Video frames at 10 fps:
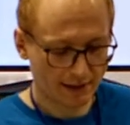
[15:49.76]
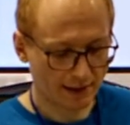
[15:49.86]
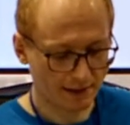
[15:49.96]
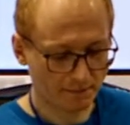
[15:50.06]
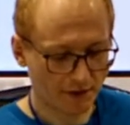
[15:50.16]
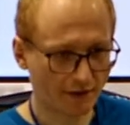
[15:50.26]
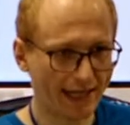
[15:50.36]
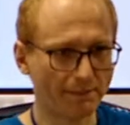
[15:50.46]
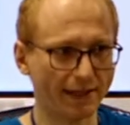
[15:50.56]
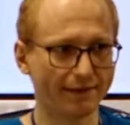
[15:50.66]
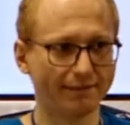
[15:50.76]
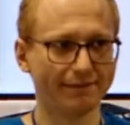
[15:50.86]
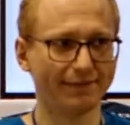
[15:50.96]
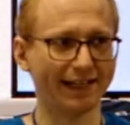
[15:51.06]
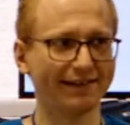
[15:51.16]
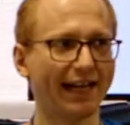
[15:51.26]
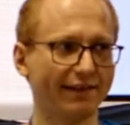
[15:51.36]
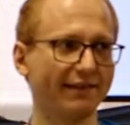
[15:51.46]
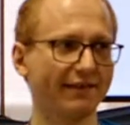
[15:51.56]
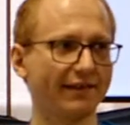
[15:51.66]
Um, okay, but like that
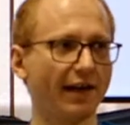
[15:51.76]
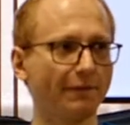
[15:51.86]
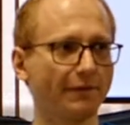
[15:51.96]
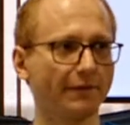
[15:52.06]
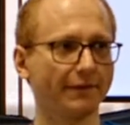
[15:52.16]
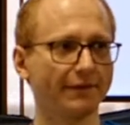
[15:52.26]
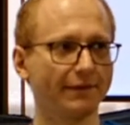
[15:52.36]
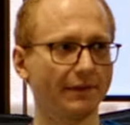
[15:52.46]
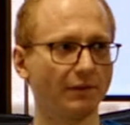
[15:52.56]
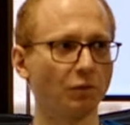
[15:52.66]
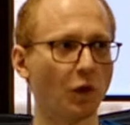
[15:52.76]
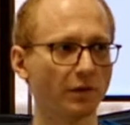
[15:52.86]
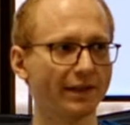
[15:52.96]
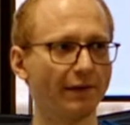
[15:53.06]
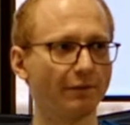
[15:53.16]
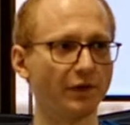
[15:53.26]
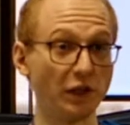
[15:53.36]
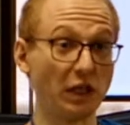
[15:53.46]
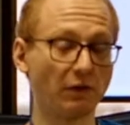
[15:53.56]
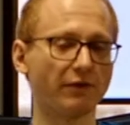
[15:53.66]
stuff won't give the
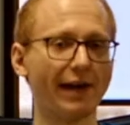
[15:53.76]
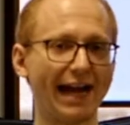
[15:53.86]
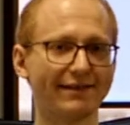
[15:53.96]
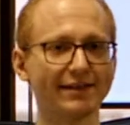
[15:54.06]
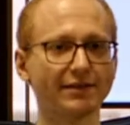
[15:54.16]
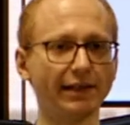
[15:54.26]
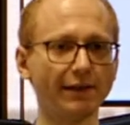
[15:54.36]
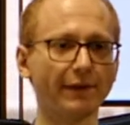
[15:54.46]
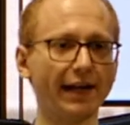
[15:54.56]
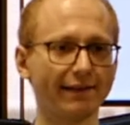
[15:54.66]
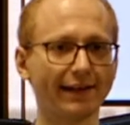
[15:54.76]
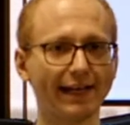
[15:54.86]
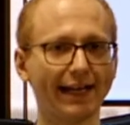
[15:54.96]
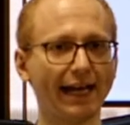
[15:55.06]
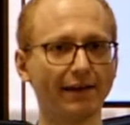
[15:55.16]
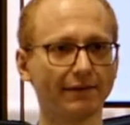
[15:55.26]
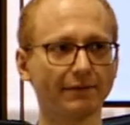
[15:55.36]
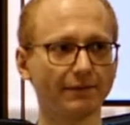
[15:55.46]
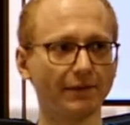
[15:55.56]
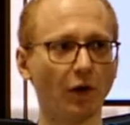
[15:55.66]
user access to any files. Like they can't,
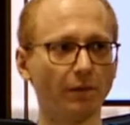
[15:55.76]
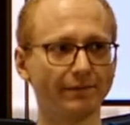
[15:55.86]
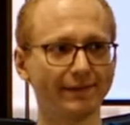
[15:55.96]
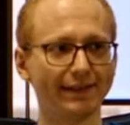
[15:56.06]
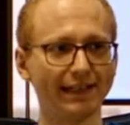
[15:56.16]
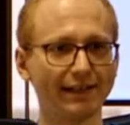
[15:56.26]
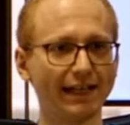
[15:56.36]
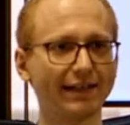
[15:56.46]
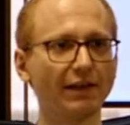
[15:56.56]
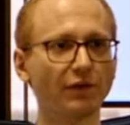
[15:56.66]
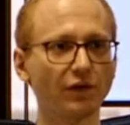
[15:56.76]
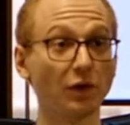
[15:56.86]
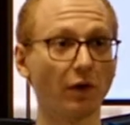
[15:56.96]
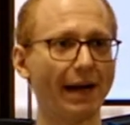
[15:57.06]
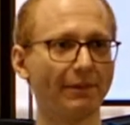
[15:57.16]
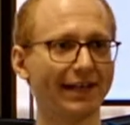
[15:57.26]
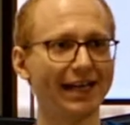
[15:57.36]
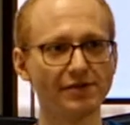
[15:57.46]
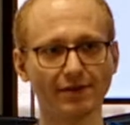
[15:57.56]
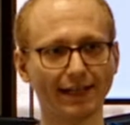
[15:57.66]
they, it gives your
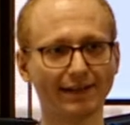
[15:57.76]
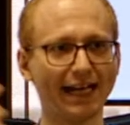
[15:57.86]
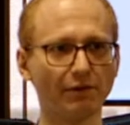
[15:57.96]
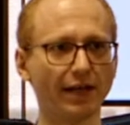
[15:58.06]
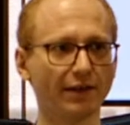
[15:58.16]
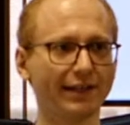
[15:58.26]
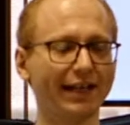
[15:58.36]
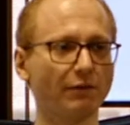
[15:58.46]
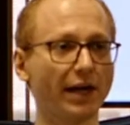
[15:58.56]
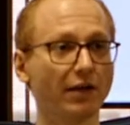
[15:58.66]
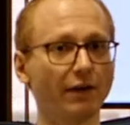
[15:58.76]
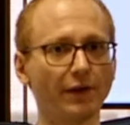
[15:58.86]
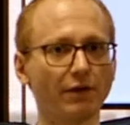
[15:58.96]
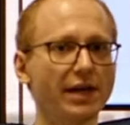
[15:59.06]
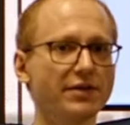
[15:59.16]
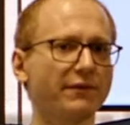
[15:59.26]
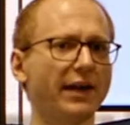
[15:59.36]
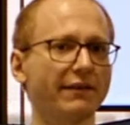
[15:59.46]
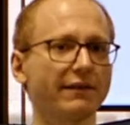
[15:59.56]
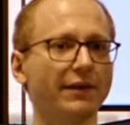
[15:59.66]
application, like can write, can write configuration
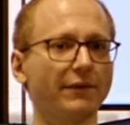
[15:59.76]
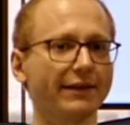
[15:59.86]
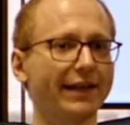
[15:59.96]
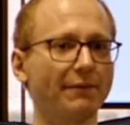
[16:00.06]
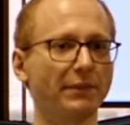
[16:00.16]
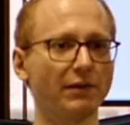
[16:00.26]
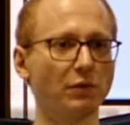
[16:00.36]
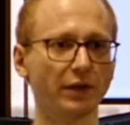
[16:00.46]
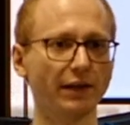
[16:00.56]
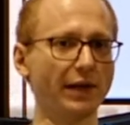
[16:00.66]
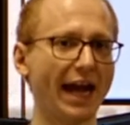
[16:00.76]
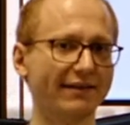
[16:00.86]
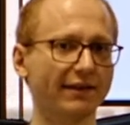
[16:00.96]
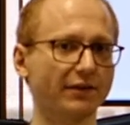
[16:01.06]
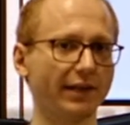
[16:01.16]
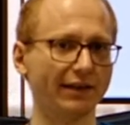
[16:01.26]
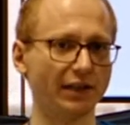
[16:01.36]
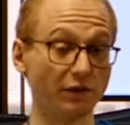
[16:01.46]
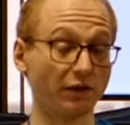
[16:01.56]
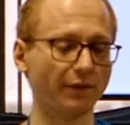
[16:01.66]
files and stuff like that, but it won't give you access to like the
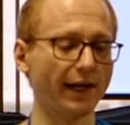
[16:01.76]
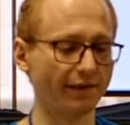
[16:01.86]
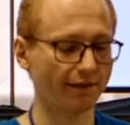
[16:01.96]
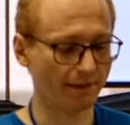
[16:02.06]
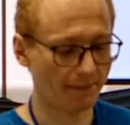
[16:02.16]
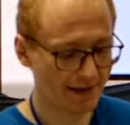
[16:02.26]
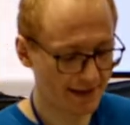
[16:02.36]
user's file system.